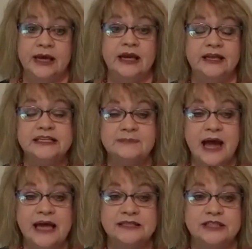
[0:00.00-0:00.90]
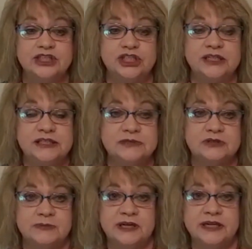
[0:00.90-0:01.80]
In this passage, Jesus was
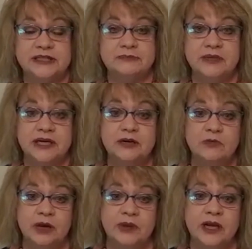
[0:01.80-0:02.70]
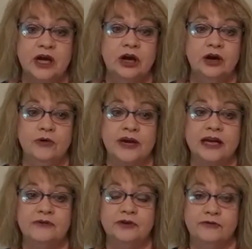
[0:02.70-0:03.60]
speaking to men and women who had
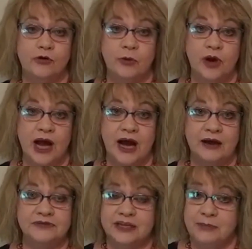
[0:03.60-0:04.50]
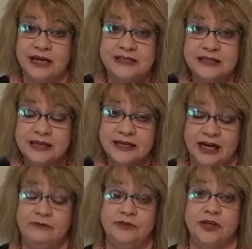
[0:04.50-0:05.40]
left their former lives and basically
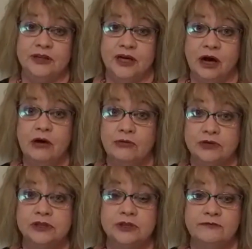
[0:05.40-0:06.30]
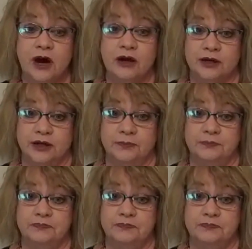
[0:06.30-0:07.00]
everything they owned to follow him.